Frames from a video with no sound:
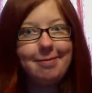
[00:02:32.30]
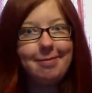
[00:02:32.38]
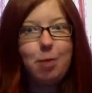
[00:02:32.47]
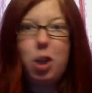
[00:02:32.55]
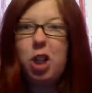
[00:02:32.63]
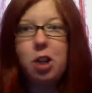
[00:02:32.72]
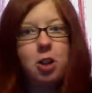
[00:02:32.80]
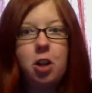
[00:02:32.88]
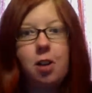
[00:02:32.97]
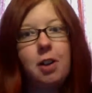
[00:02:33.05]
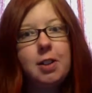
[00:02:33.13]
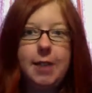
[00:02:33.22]
with her
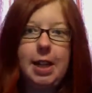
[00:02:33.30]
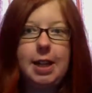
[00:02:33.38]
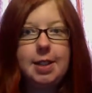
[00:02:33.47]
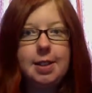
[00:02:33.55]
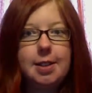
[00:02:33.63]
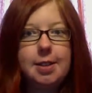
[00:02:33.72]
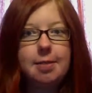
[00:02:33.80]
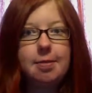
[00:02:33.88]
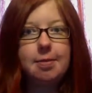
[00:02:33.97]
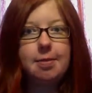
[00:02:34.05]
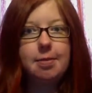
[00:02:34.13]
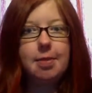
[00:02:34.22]
generous face,
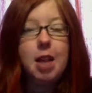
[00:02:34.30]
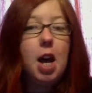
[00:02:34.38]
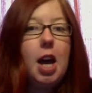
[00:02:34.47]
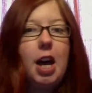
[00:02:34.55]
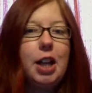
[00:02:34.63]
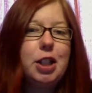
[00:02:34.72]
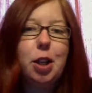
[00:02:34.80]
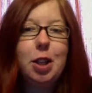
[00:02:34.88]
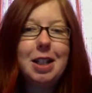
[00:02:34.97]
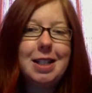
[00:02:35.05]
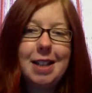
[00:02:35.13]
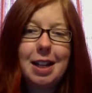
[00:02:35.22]
has
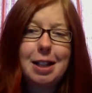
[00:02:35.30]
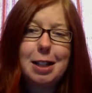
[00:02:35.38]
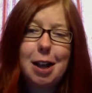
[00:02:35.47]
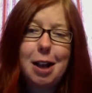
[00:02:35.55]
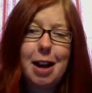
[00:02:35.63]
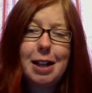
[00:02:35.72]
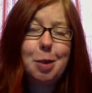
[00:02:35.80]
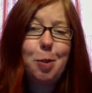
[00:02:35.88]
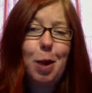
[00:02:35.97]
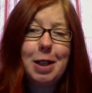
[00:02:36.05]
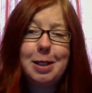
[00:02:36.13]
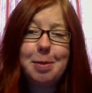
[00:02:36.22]
totally decided to donate to
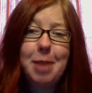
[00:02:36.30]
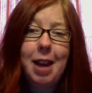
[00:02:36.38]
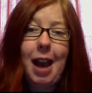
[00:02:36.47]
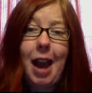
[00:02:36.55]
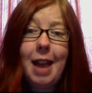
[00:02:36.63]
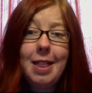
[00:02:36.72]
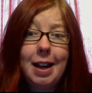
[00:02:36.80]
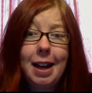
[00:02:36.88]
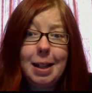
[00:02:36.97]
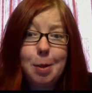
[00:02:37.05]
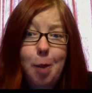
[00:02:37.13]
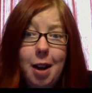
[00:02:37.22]
one to me. And then
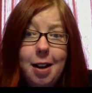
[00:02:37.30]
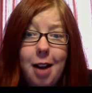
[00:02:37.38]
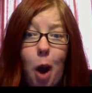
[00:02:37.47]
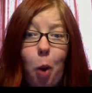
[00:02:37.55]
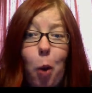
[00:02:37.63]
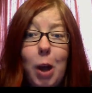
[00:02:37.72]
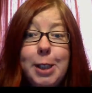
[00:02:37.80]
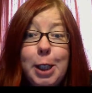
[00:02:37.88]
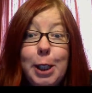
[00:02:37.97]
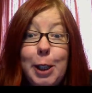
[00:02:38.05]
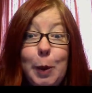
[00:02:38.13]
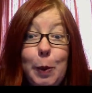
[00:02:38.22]
guess what? One to
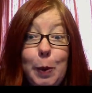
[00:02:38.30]
you.